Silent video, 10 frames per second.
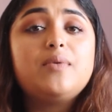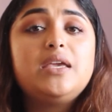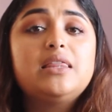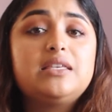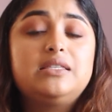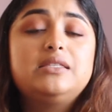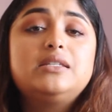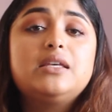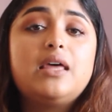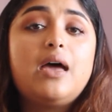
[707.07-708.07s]
He listens
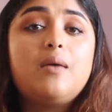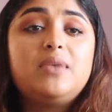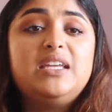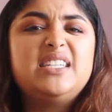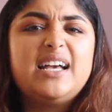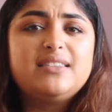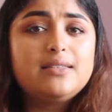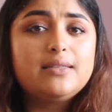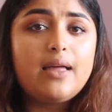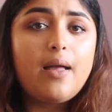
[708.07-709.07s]
to them, he
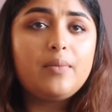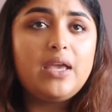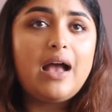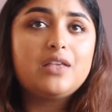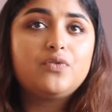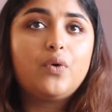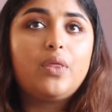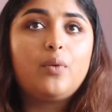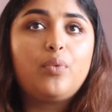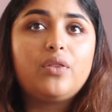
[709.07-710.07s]
tests them, he asks for
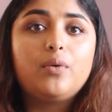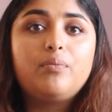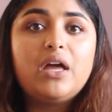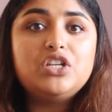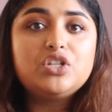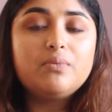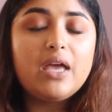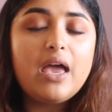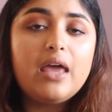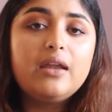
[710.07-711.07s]
their brother
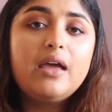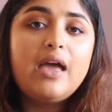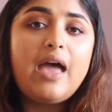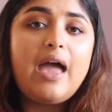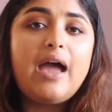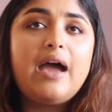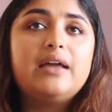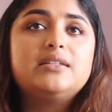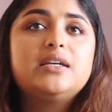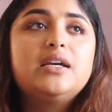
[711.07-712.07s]
Benjamin,
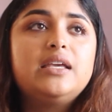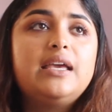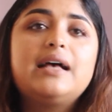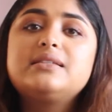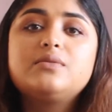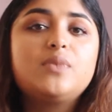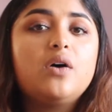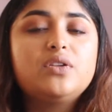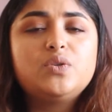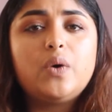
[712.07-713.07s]
and he asks them
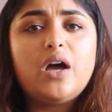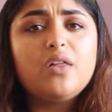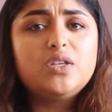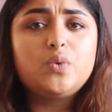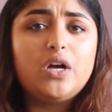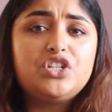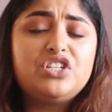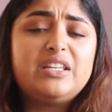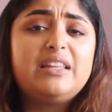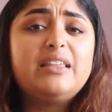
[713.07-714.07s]
all these
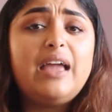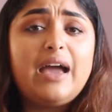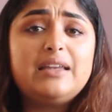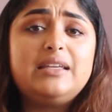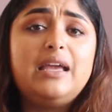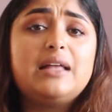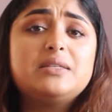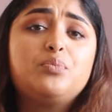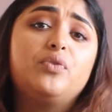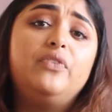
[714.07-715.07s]
questions, and at the end he
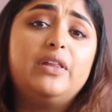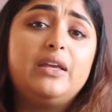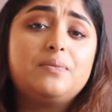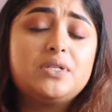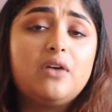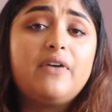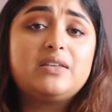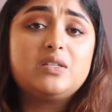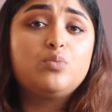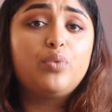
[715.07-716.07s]
ends up revealing himself
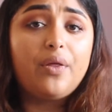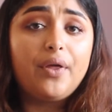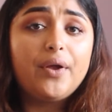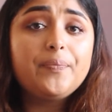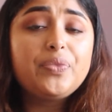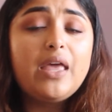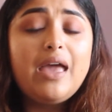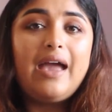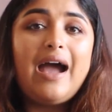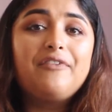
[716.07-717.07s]
as his brother.
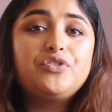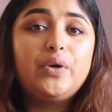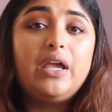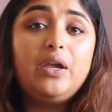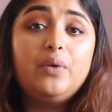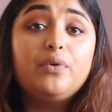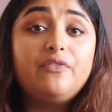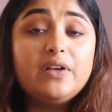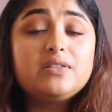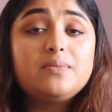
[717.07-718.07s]
And after he
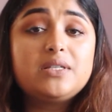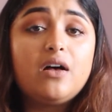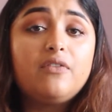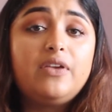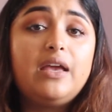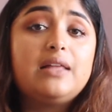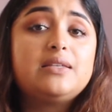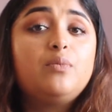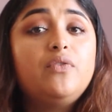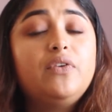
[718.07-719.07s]
reveals himself, he
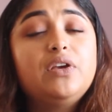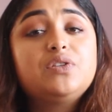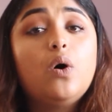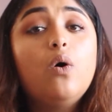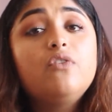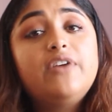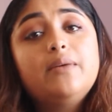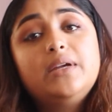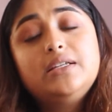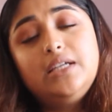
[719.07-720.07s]
ends up moving his whole
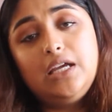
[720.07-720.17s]
family into